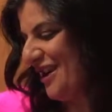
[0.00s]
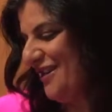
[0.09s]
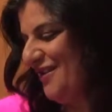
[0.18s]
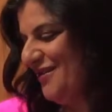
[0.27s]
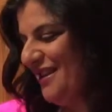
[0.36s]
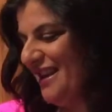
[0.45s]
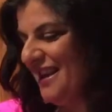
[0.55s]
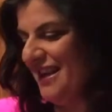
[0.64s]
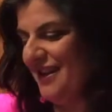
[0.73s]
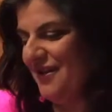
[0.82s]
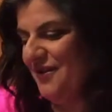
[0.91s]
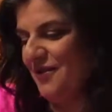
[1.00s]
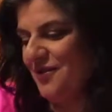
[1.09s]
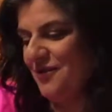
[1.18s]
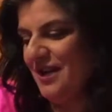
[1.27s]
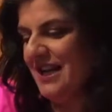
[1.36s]
ice you like in your
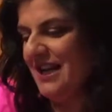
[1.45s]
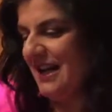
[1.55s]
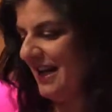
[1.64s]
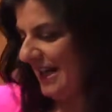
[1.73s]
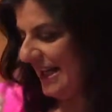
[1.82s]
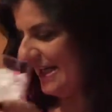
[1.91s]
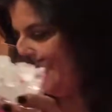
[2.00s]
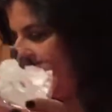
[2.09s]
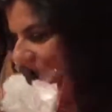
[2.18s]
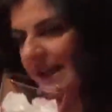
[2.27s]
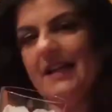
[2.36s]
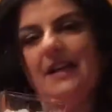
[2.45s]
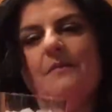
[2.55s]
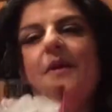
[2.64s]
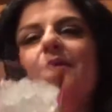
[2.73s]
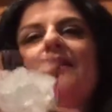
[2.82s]
drink. I like to fill it
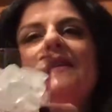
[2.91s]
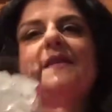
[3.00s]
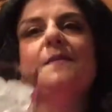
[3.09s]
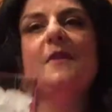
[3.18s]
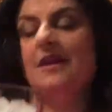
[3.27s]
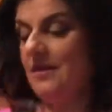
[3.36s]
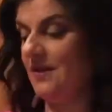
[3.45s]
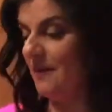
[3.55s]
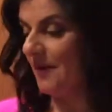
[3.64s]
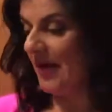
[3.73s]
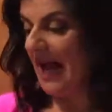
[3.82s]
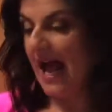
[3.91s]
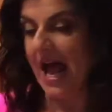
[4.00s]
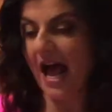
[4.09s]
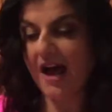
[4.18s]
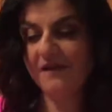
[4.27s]
about this much, about
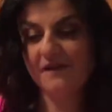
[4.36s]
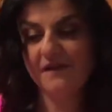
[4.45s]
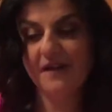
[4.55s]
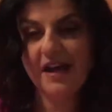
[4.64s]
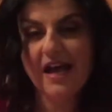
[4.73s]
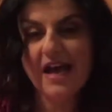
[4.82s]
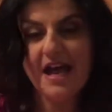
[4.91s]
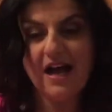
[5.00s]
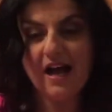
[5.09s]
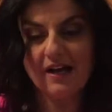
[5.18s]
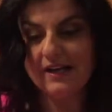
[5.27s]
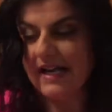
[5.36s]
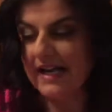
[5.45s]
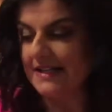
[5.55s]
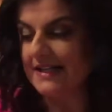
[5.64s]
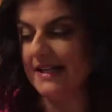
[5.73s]
half.
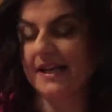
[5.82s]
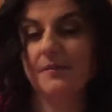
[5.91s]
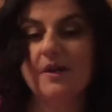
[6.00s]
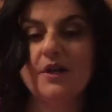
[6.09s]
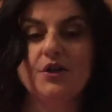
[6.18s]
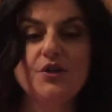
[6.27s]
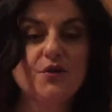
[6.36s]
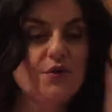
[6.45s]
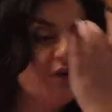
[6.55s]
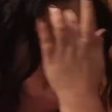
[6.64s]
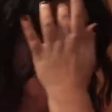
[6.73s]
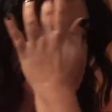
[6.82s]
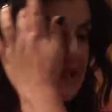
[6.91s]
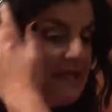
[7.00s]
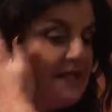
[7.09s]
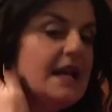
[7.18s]
Next thing I'm going to do
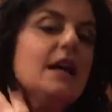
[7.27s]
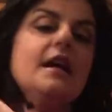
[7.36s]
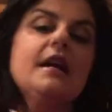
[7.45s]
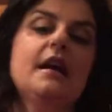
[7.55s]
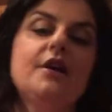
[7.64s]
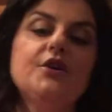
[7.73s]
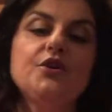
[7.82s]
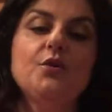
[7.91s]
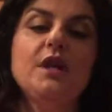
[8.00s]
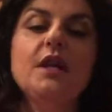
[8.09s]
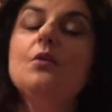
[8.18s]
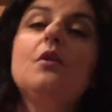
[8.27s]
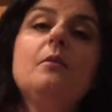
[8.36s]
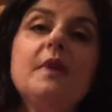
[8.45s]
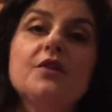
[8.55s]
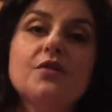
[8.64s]
is do equal
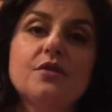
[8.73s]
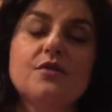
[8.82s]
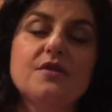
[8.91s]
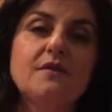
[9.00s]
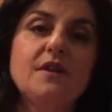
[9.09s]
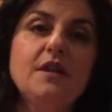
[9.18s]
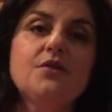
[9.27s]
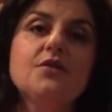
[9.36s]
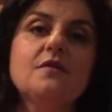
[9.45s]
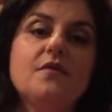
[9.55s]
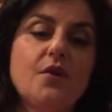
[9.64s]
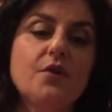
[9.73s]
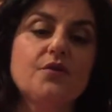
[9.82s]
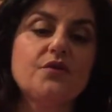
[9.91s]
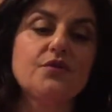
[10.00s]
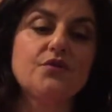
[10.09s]
measures of each of
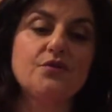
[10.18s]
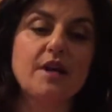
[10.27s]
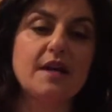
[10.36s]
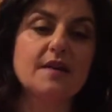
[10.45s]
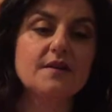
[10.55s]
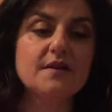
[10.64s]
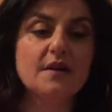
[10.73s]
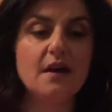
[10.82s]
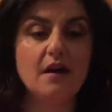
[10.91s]
those drinks